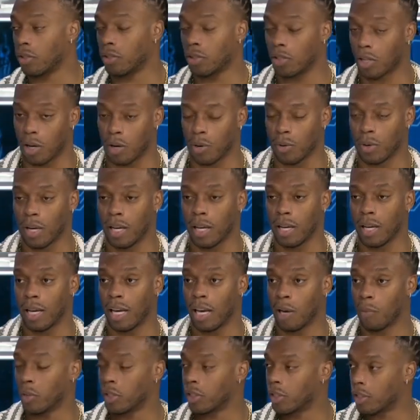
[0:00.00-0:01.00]
So
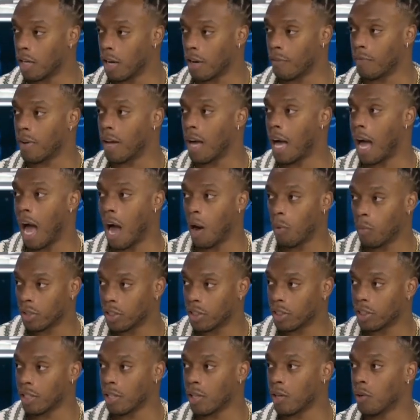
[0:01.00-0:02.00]
it was tough. I was
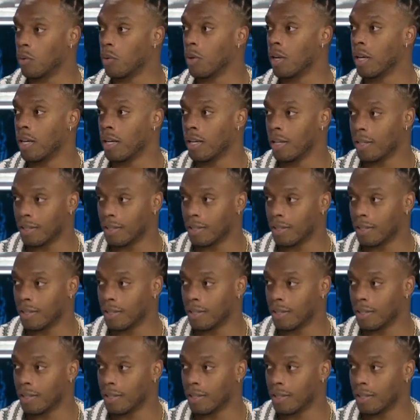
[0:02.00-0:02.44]
still